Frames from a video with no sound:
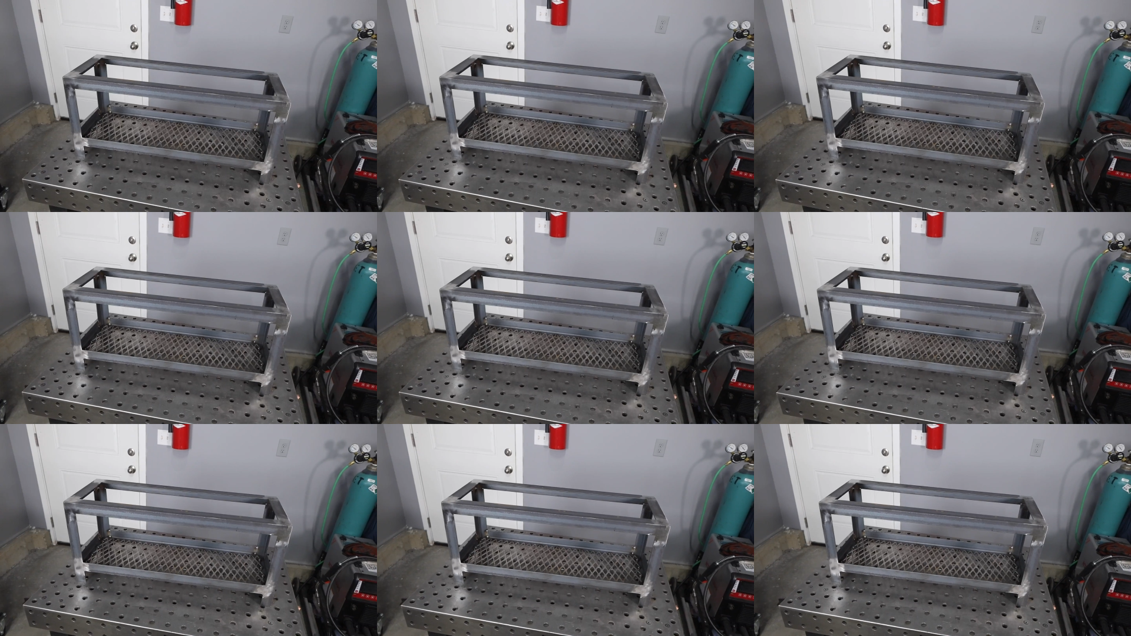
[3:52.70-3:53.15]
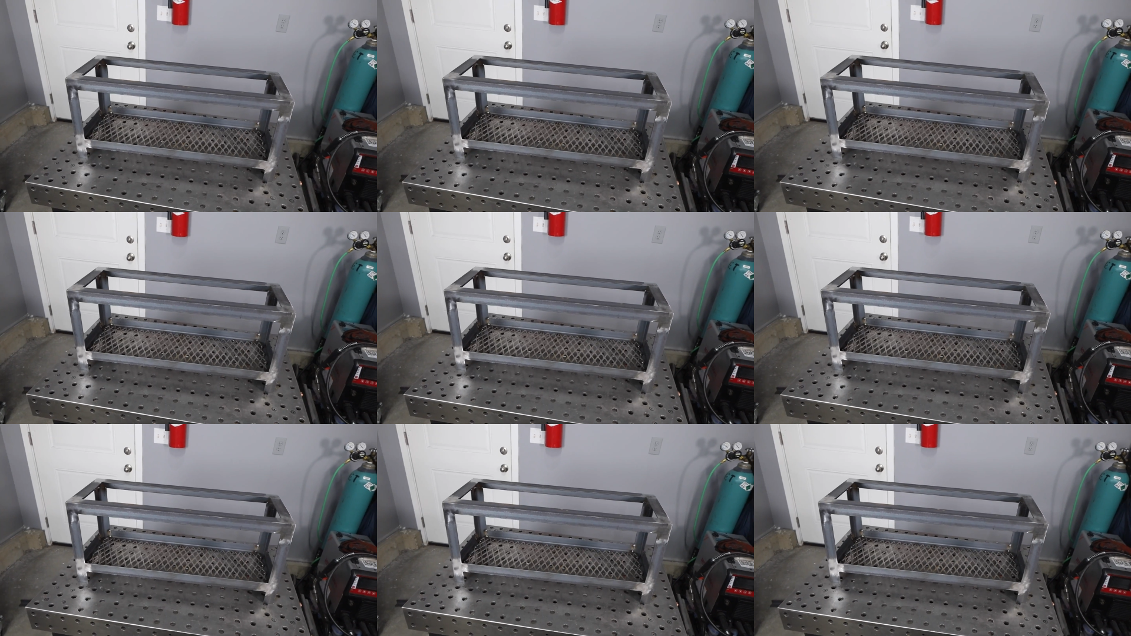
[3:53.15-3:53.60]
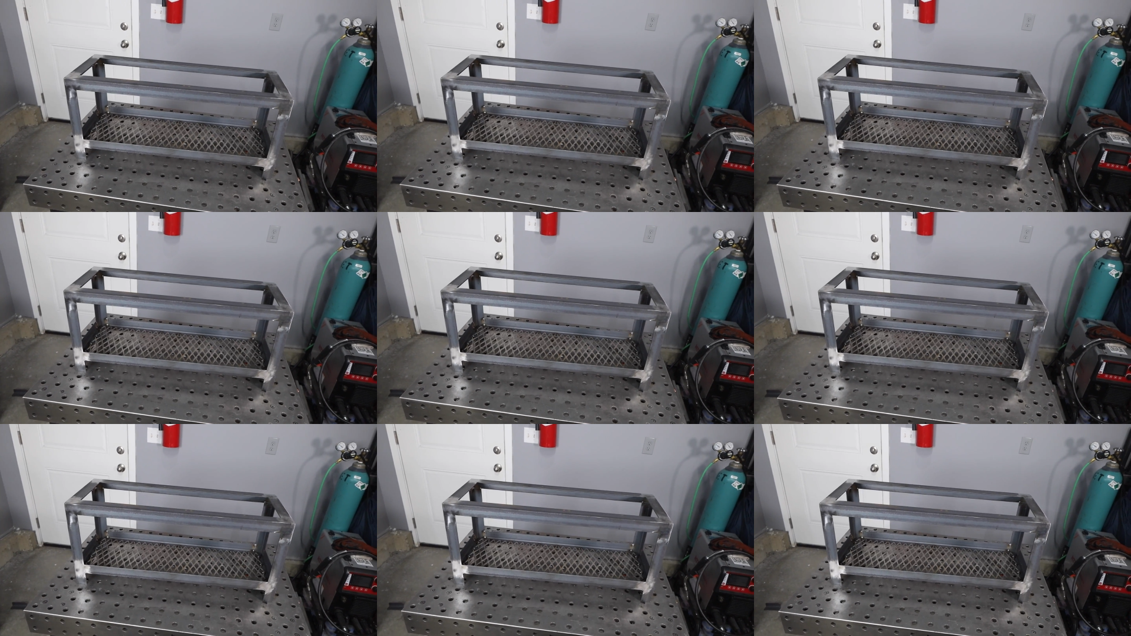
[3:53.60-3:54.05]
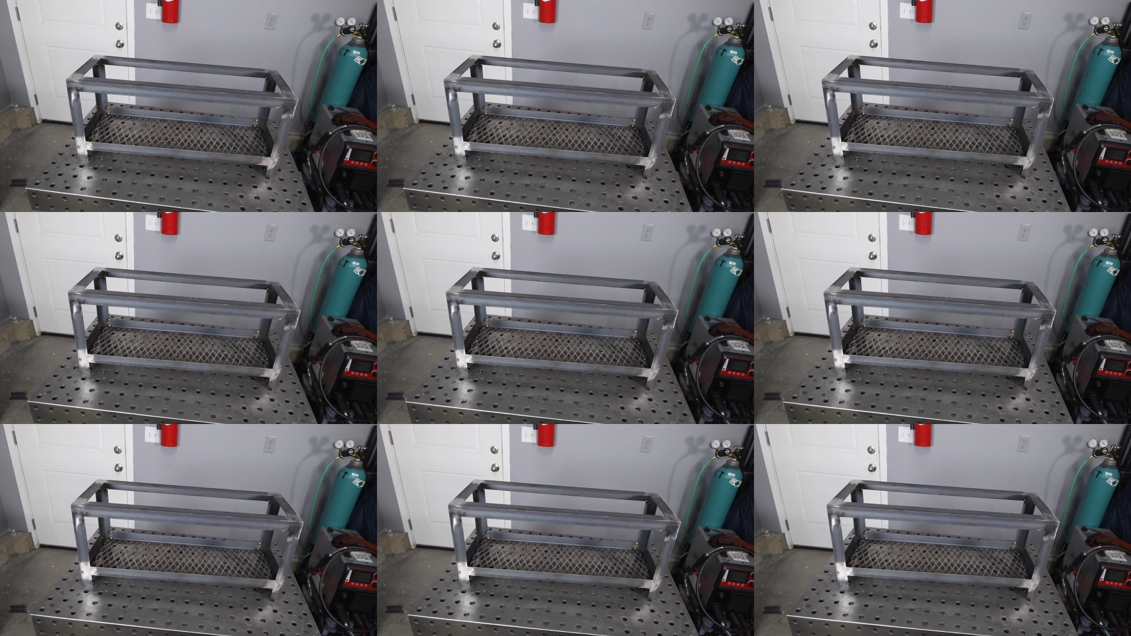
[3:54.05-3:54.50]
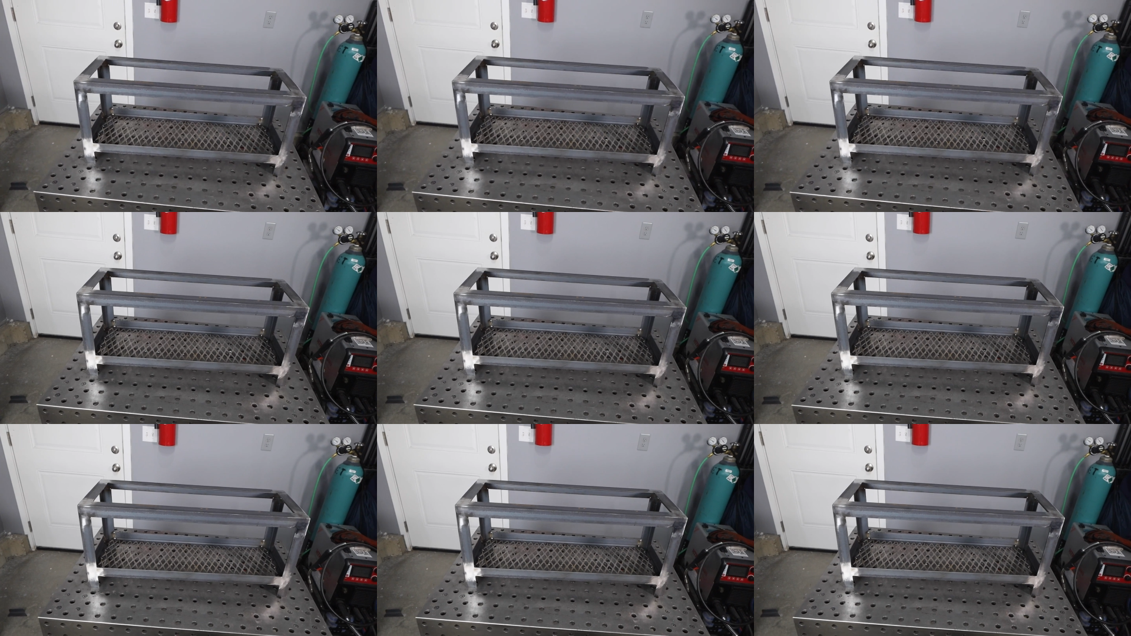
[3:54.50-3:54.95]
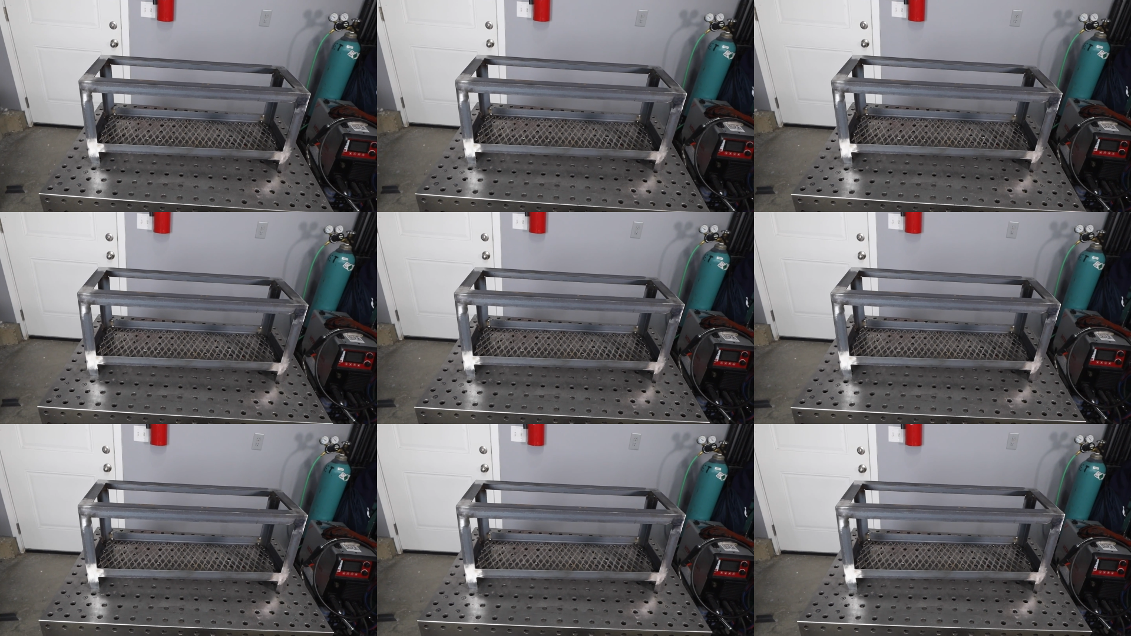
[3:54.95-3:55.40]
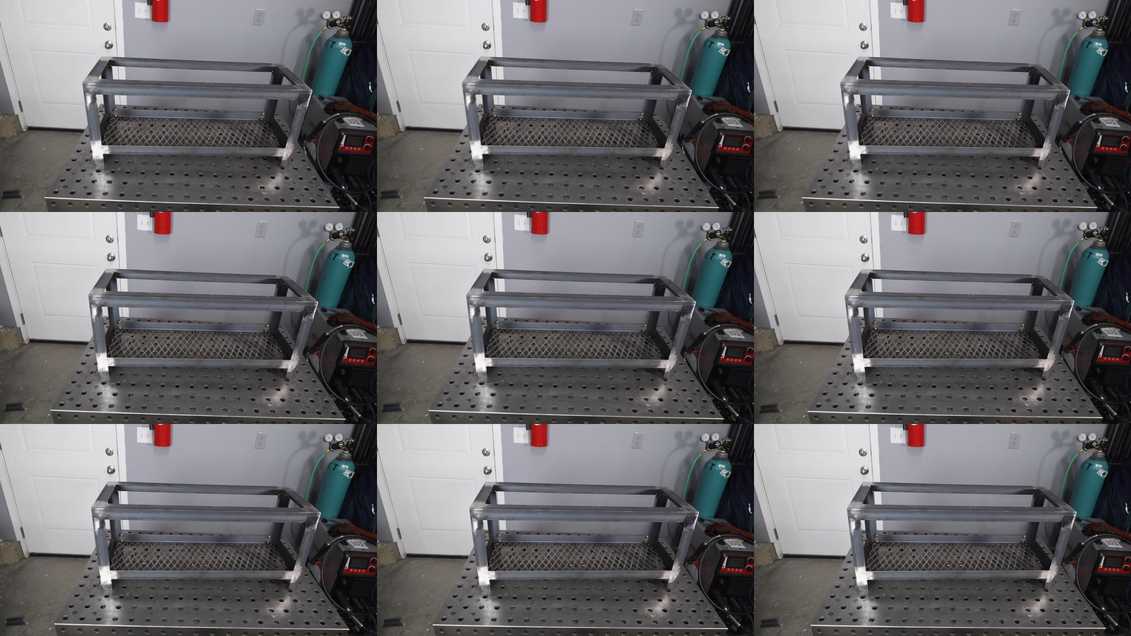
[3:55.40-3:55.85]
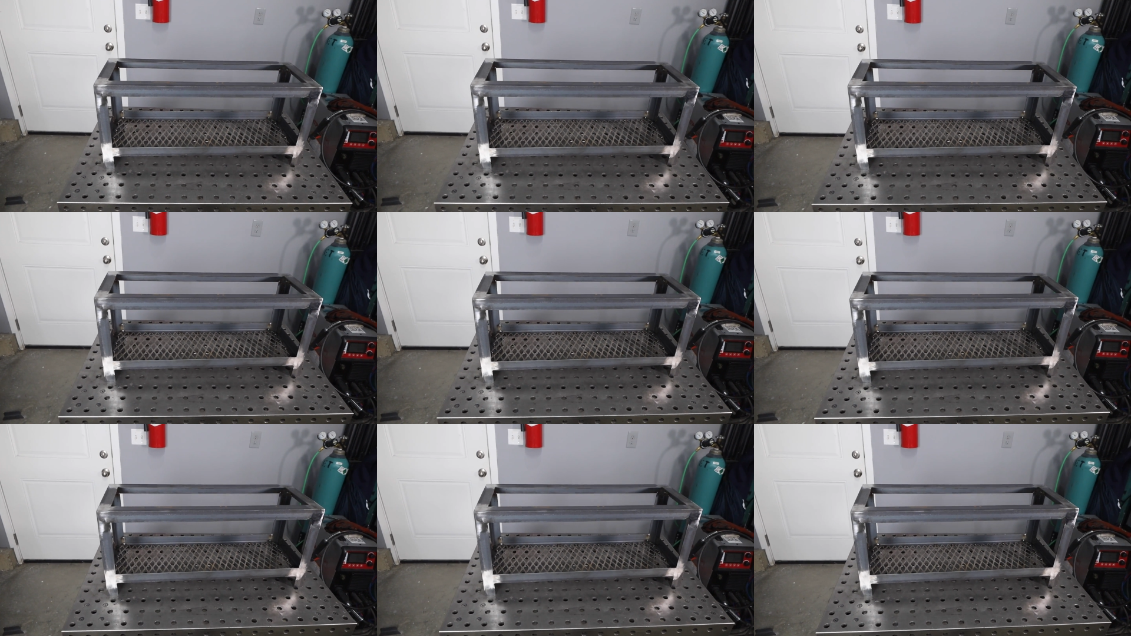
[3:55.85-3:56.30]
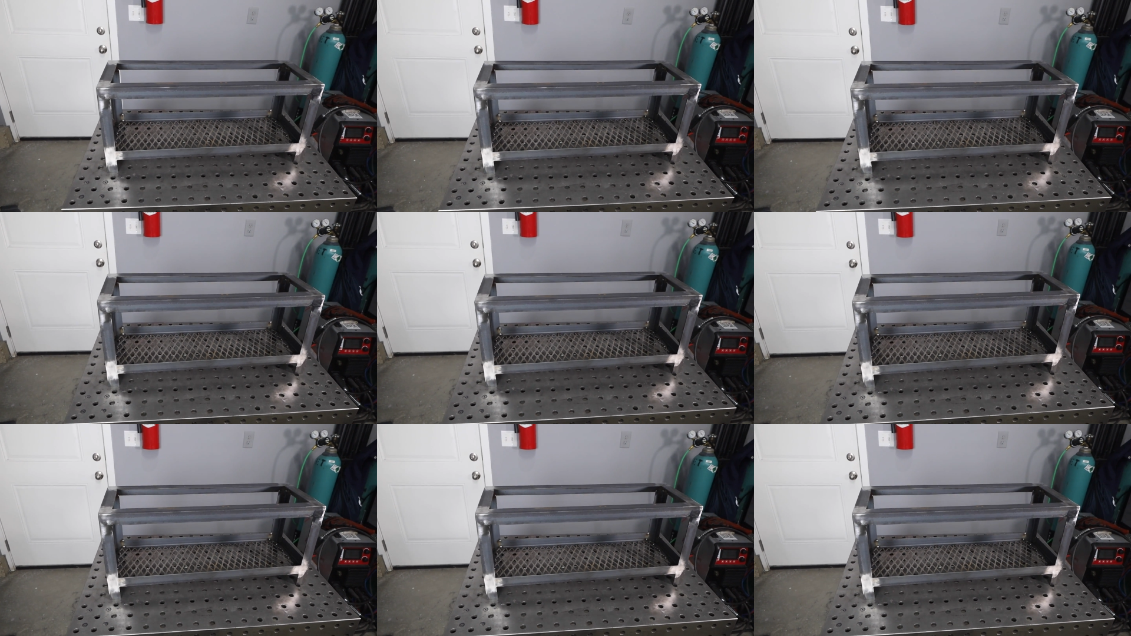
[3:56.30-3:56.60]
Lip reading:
Nobody's mouth can be seen.